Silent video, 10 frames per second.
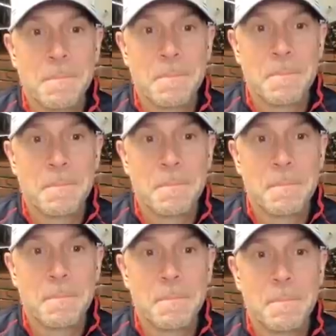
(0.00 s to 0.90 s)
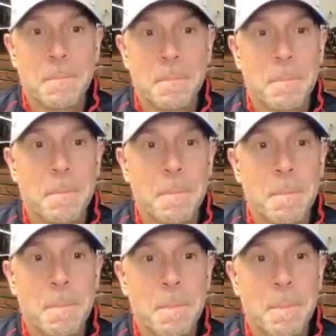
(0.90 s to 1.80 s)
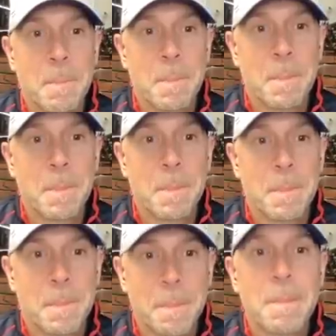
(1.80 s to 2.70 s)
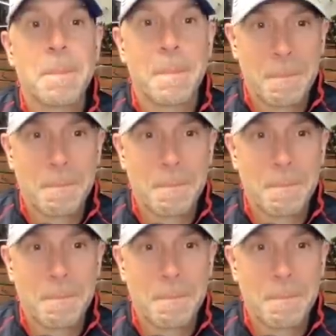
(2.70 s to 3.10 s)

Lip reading: (silent)